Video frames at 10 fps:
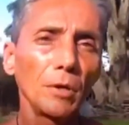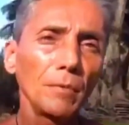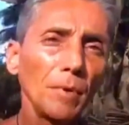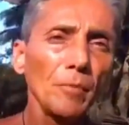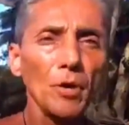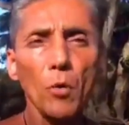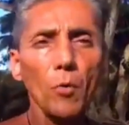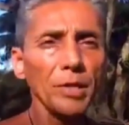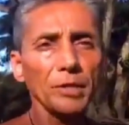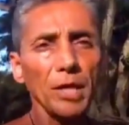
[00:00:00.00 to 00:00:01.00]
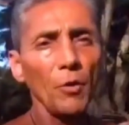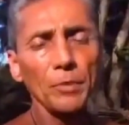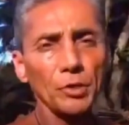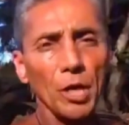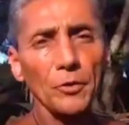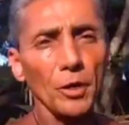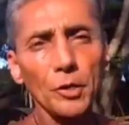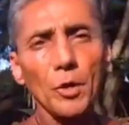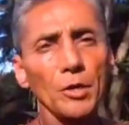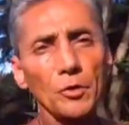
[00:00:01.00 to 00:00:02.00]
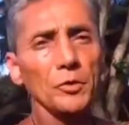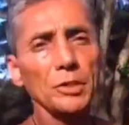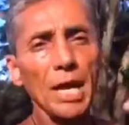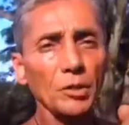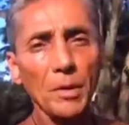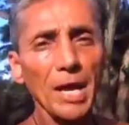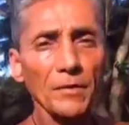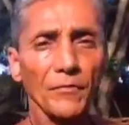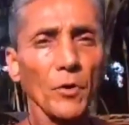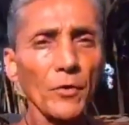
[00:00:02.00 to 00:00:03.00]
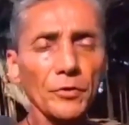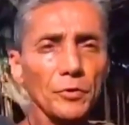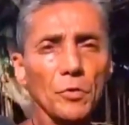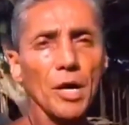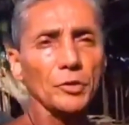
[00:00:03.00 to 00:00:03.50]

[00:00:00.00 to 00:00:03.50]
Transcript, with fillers: Remember, no one wants to help each other. All you want to do is text back and forth and do what?